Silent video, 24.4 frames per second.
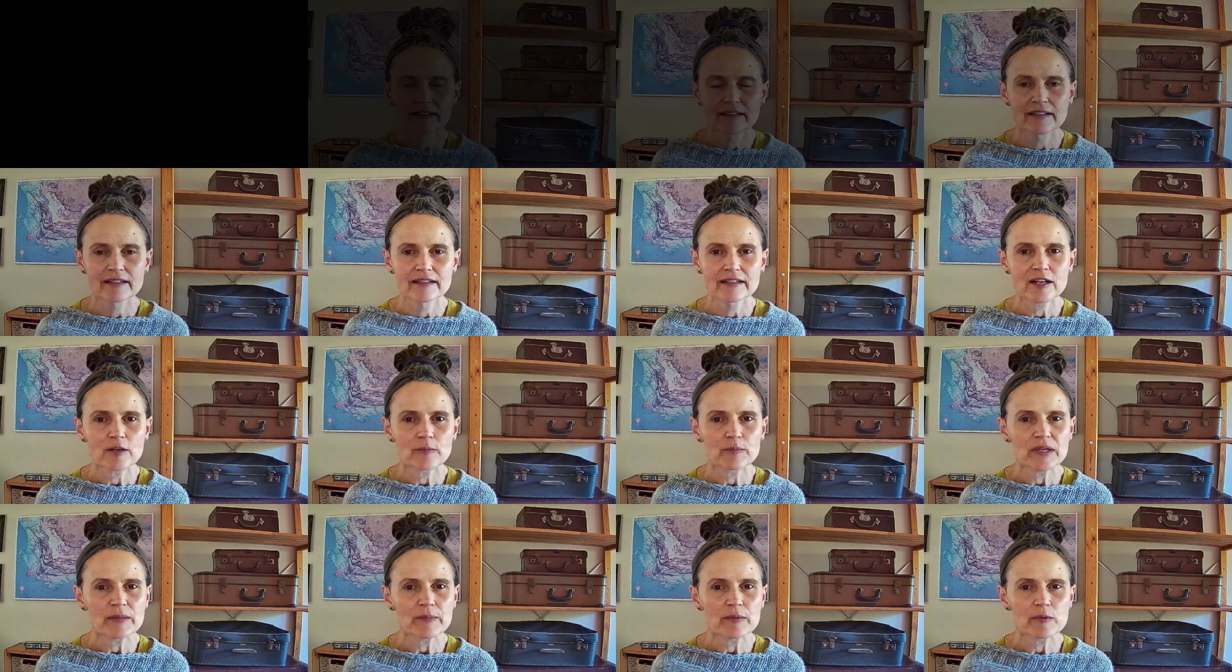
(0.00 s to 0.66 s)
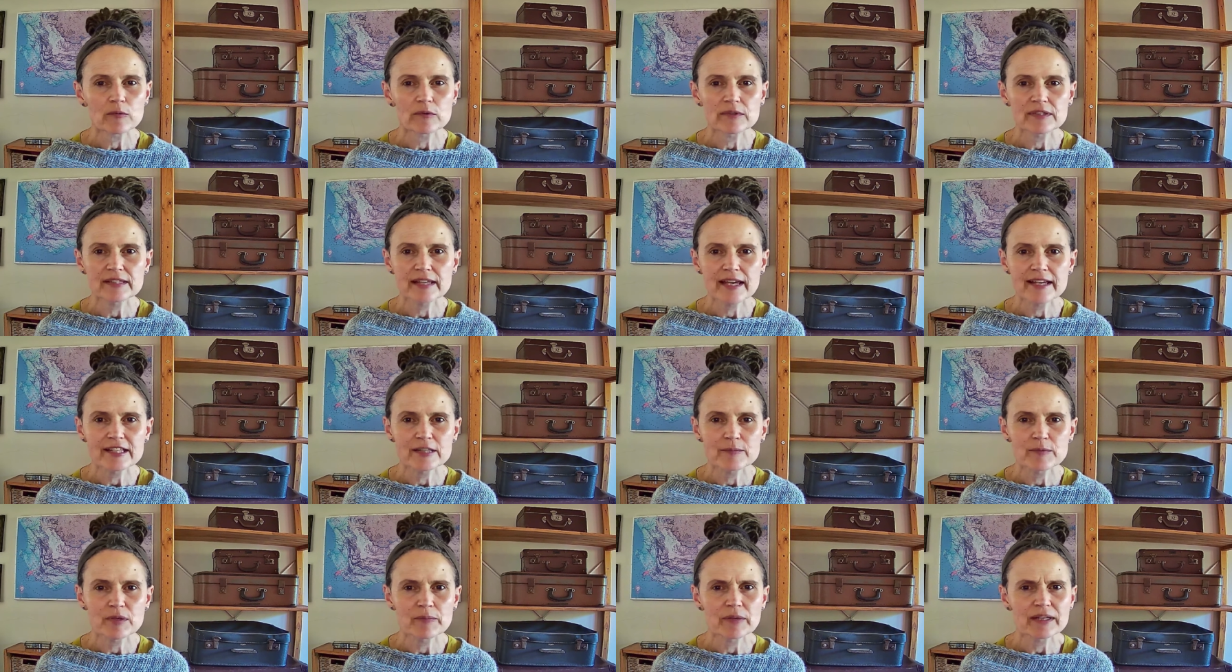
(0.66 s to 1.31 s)
Now, people will say to
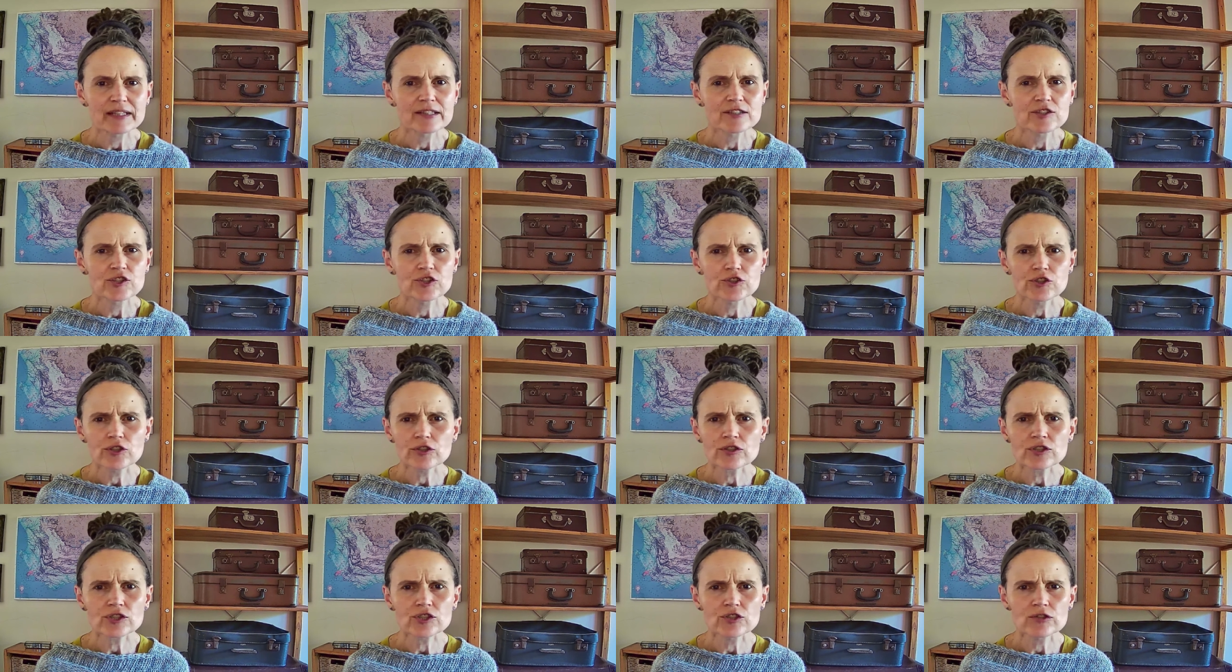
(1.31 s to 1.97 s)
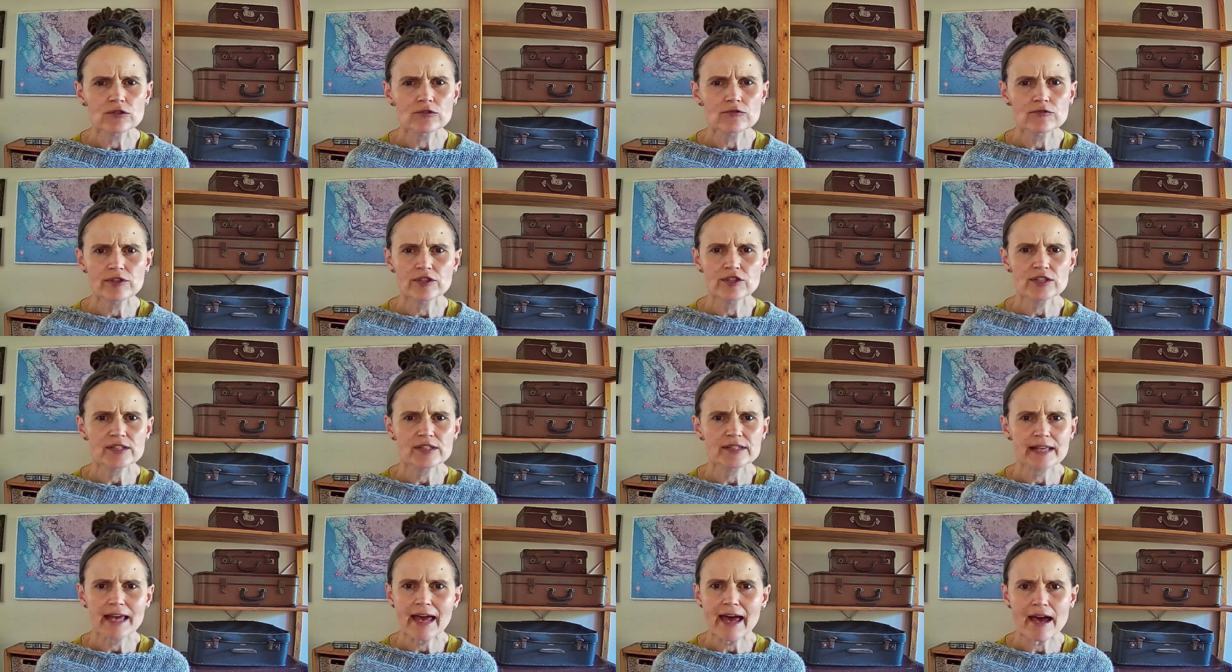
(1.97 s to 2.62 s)
me, but shouldn't children
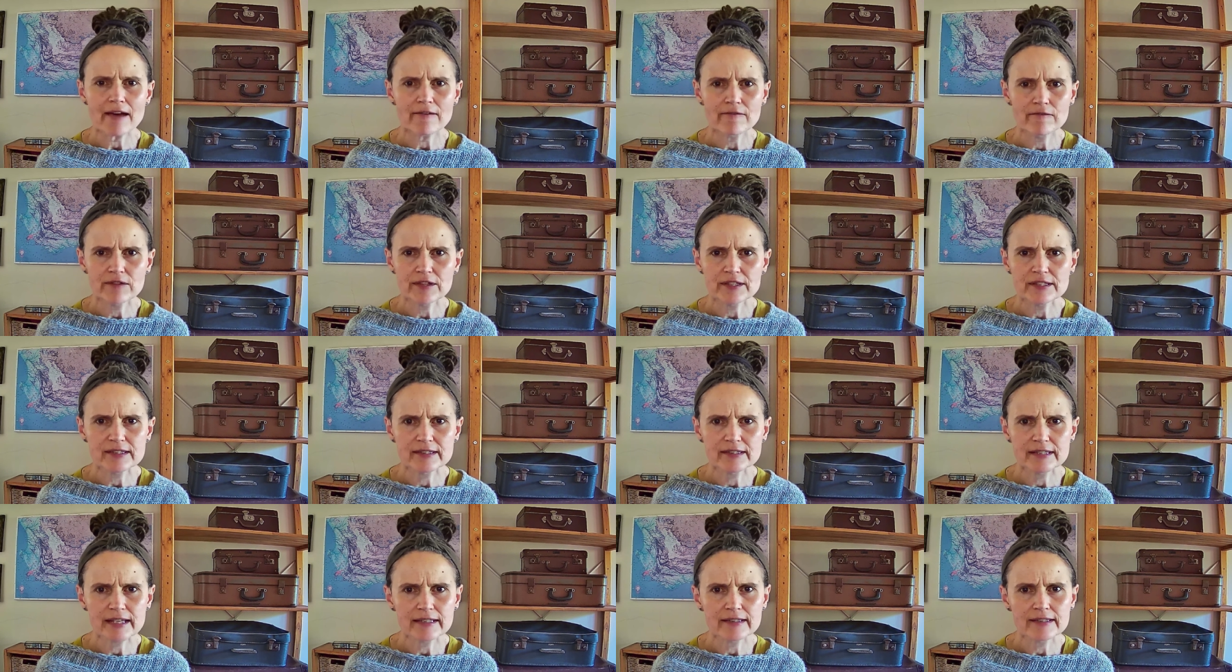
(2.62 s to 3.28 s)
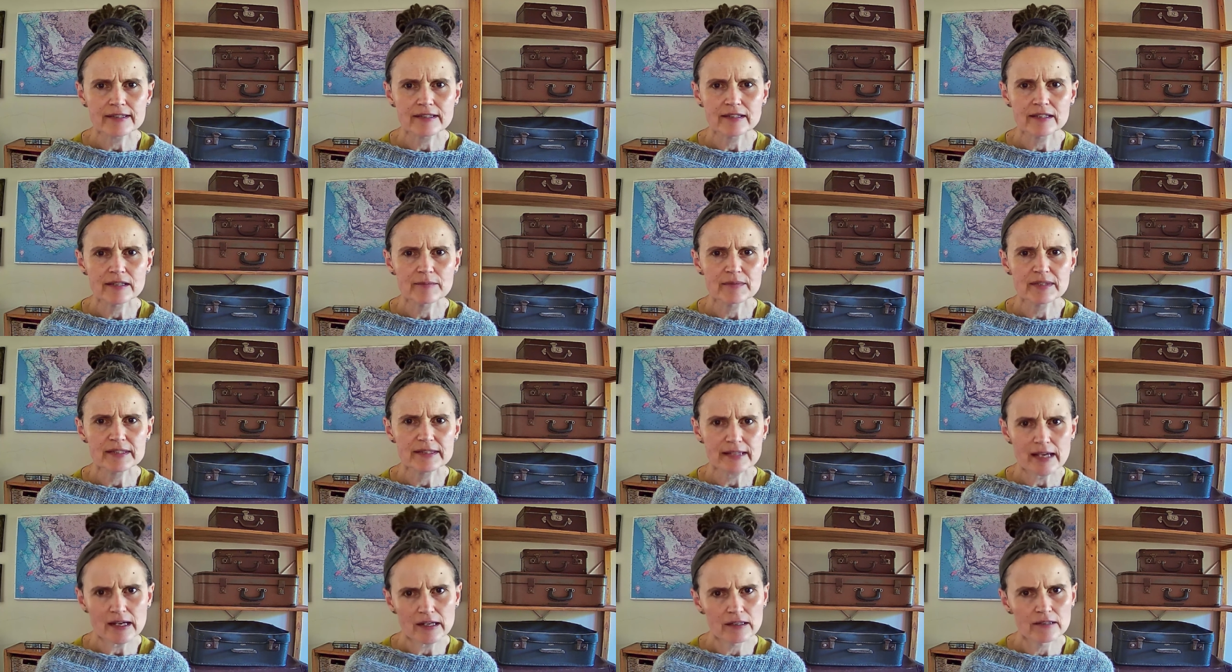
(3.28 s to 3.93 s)
just have this sense in
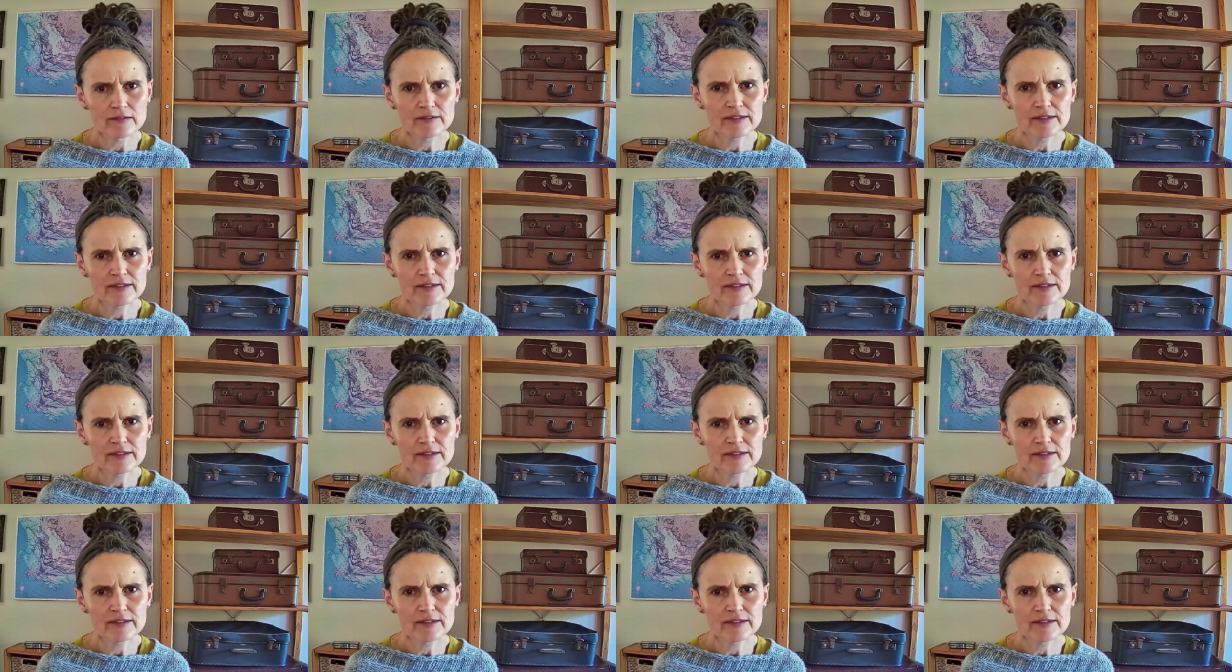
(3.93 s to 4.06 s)
themselves?